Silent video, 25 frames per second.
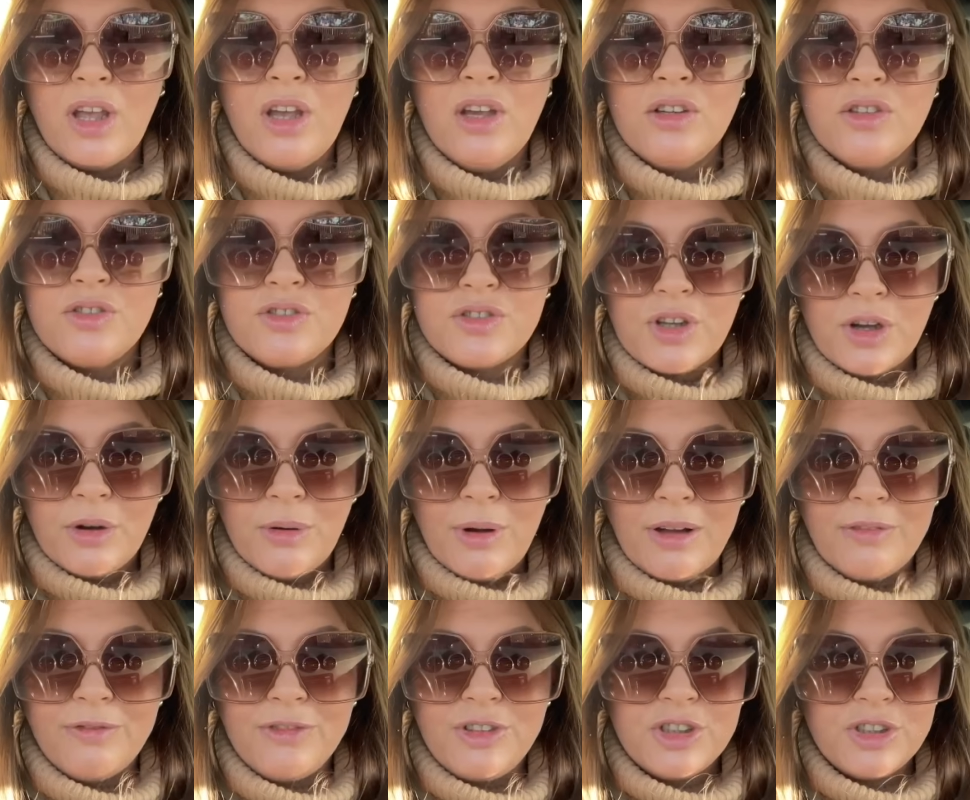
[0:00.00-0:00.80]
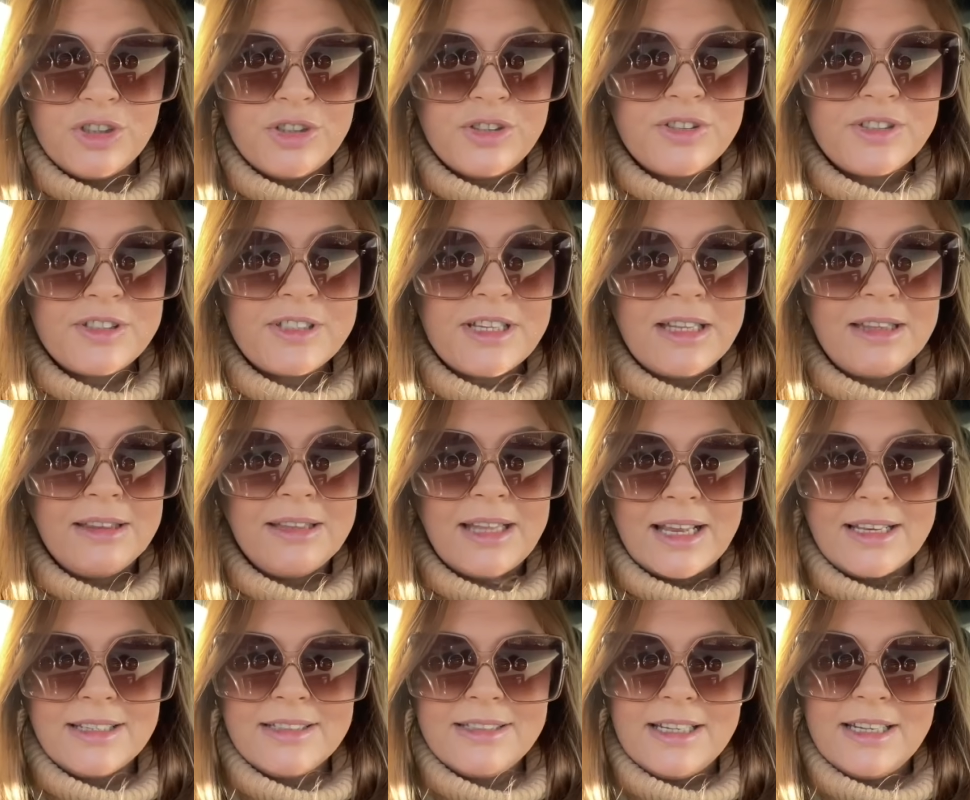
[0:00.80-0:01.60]
So I've just
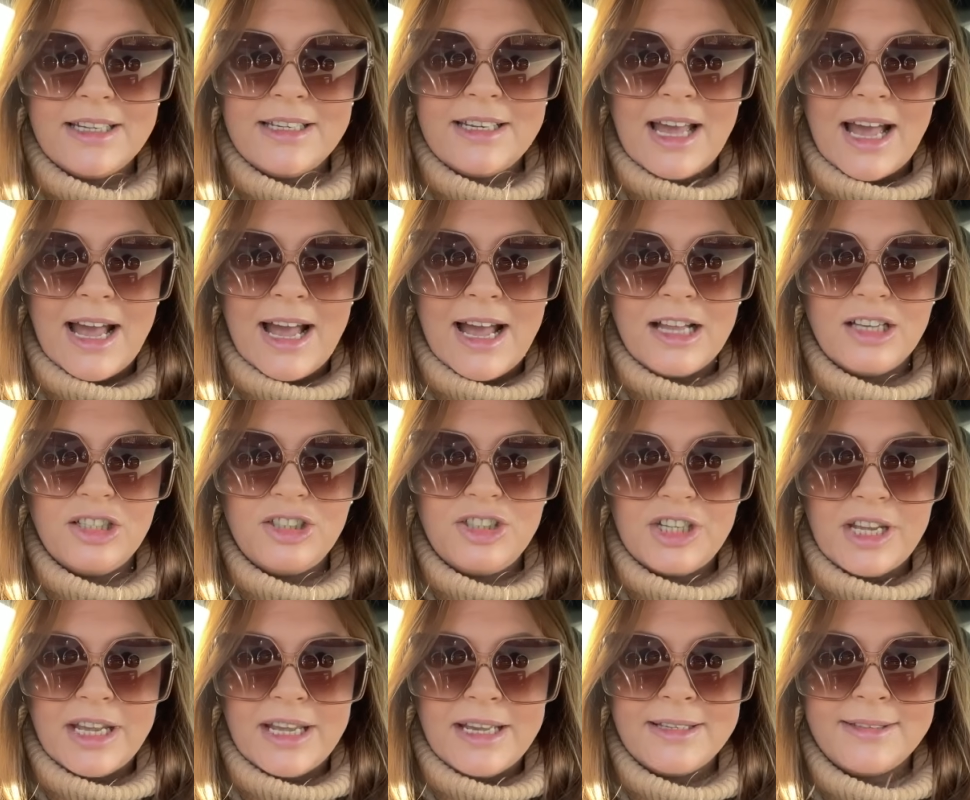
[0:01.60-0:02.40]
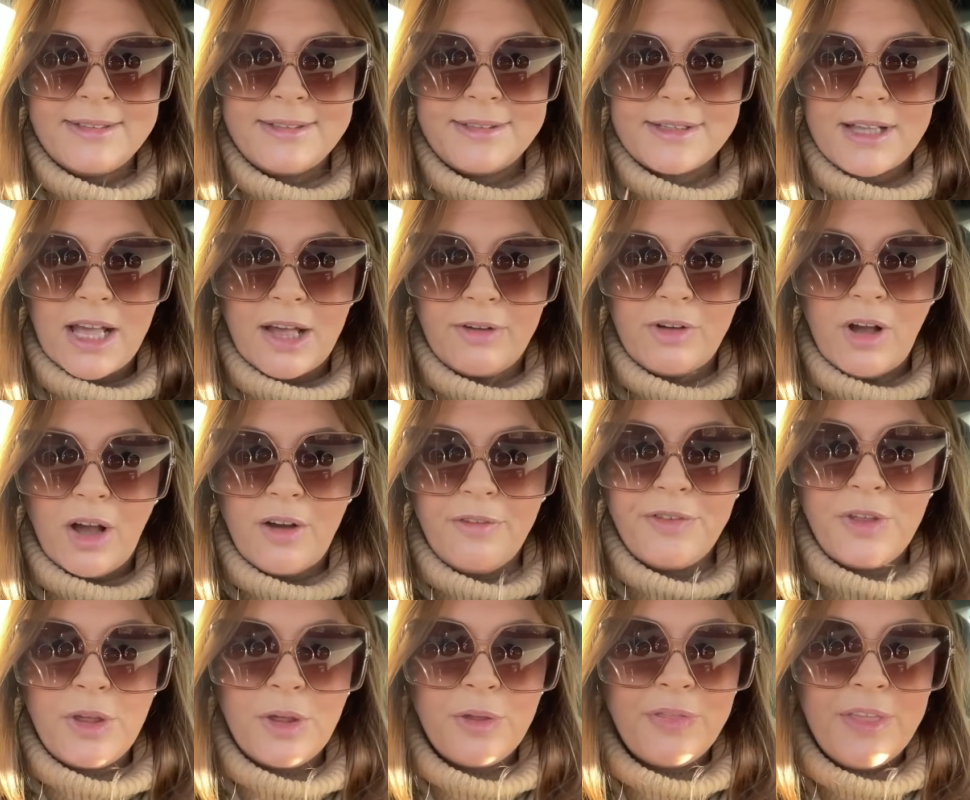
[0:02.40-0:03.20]
landed at Jisk. I've got a
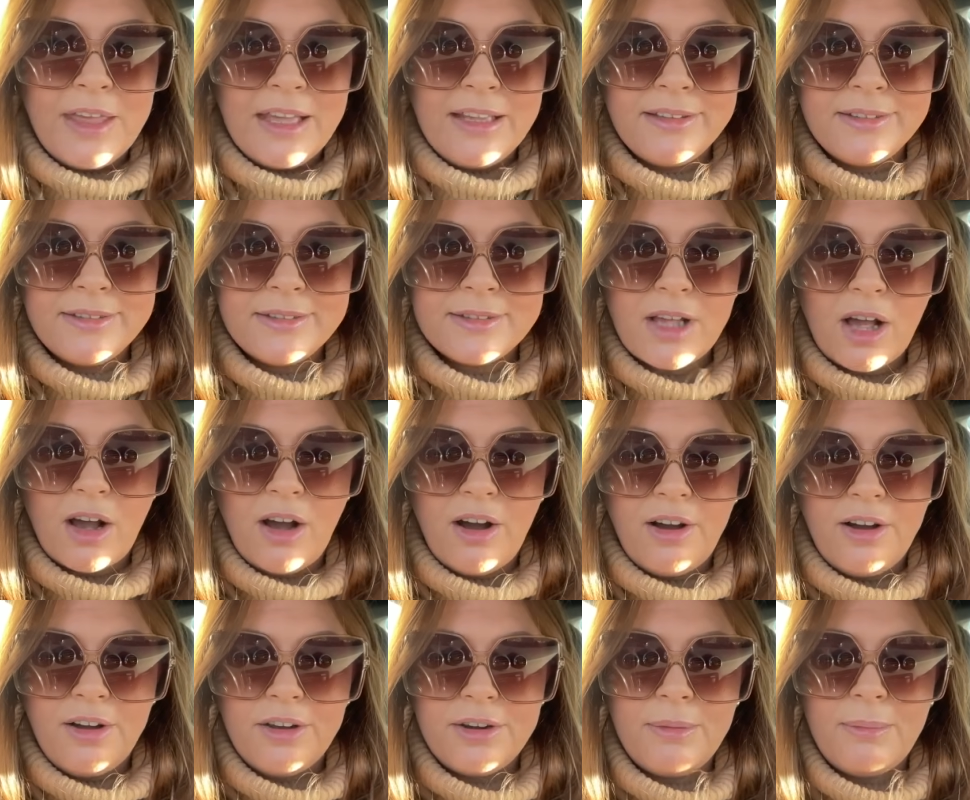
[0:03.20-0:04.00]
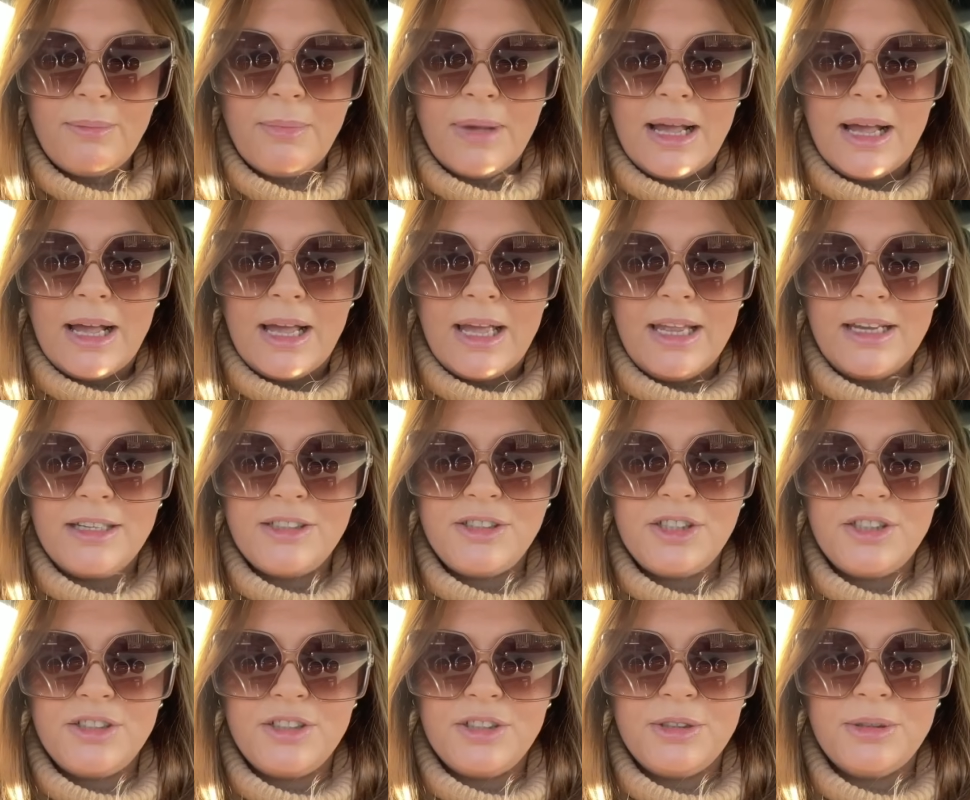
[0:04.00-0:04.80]
few things on my
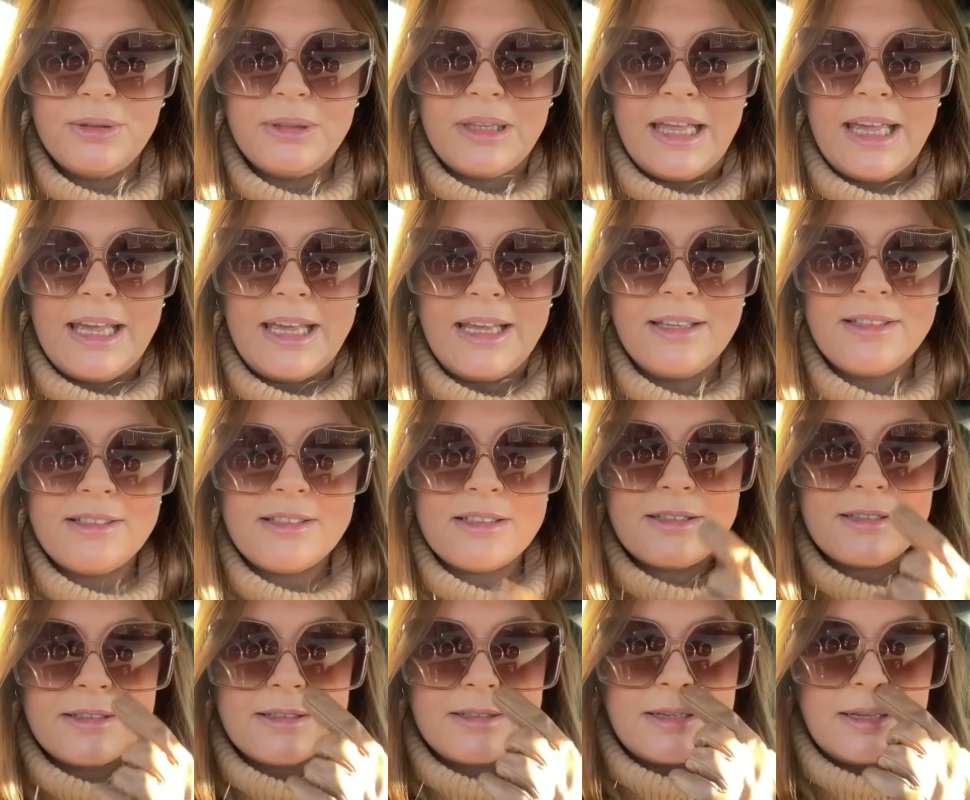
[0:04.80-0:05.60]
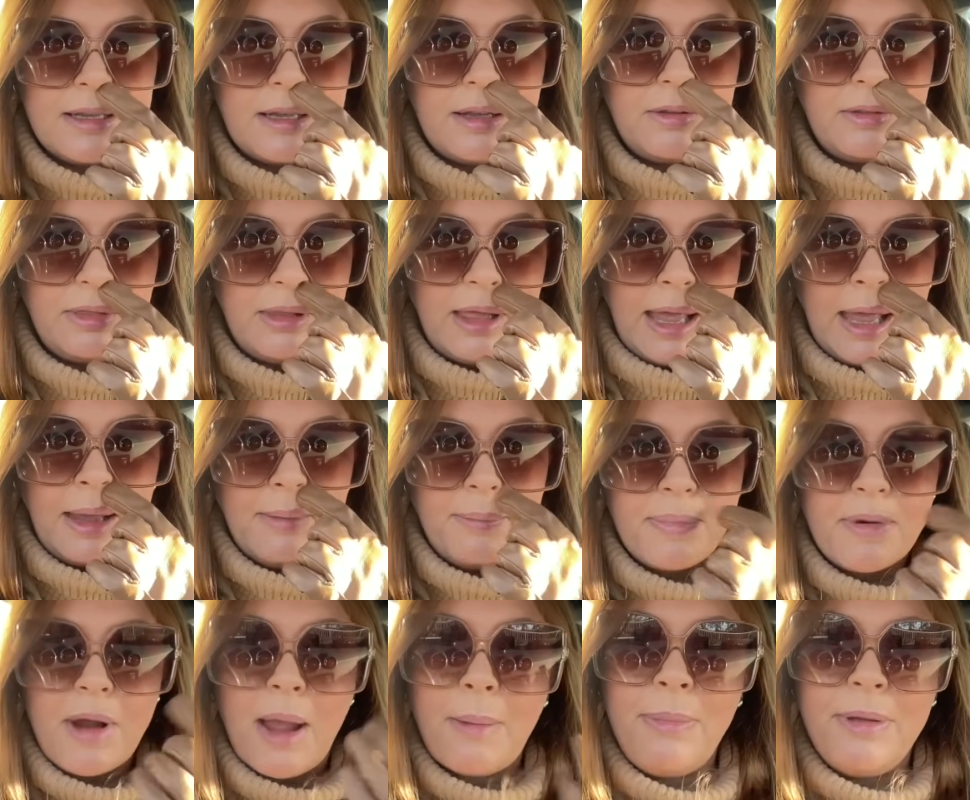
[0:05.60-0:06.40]
to-do list, like
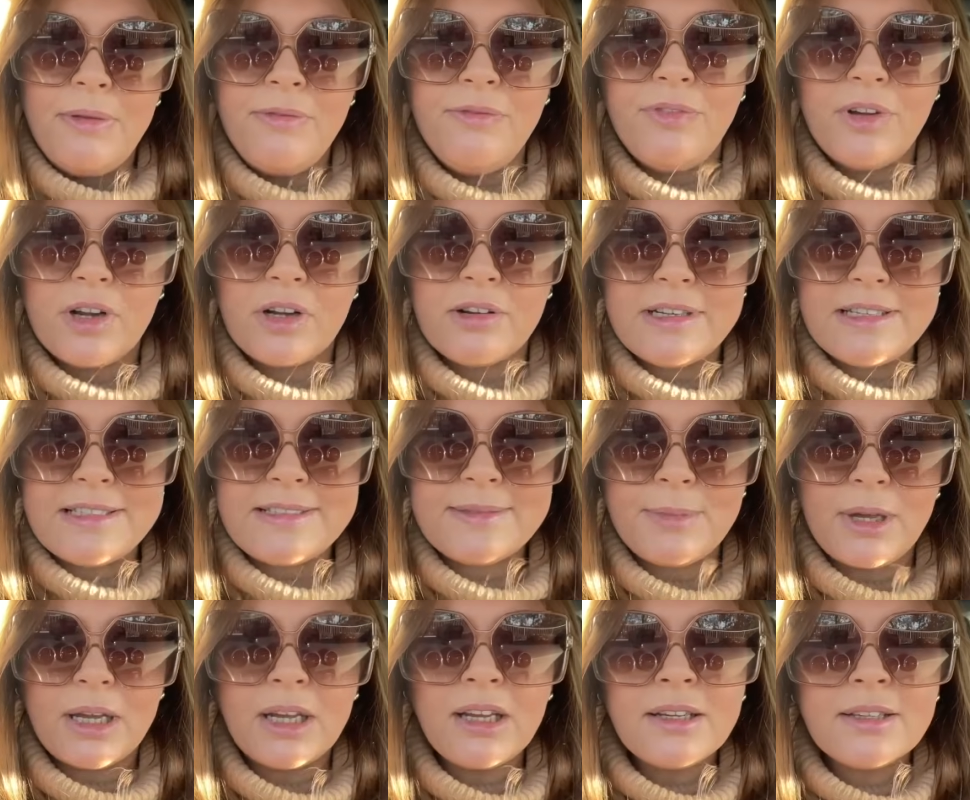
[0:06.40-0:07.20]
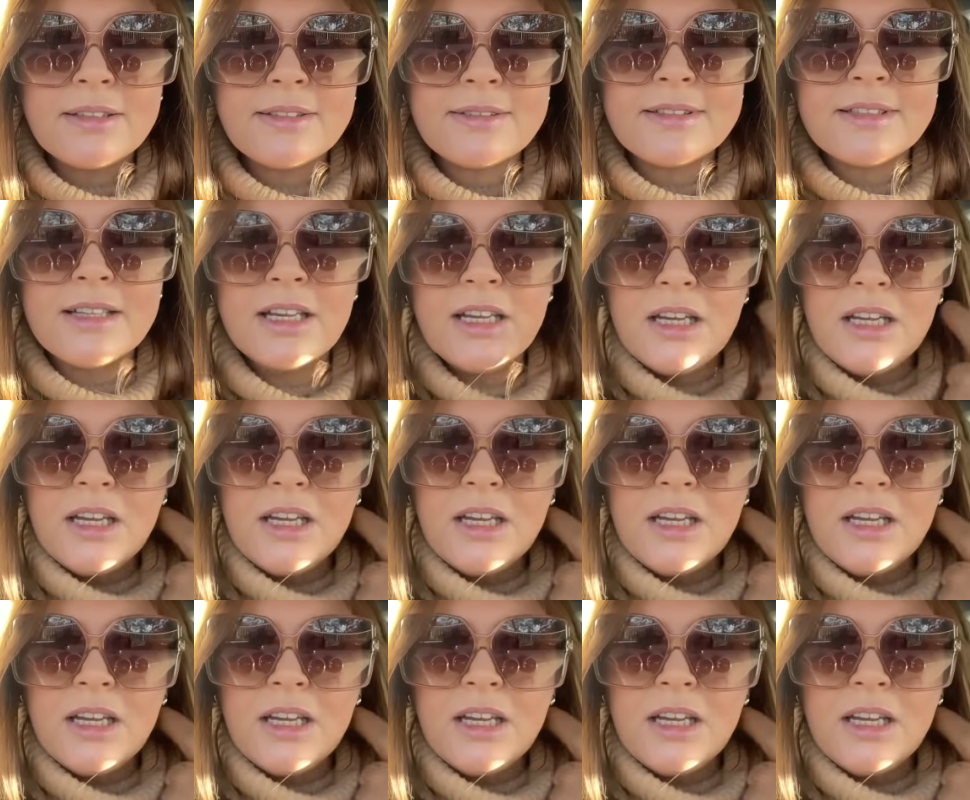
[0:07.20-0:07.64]
prepping for Christmas.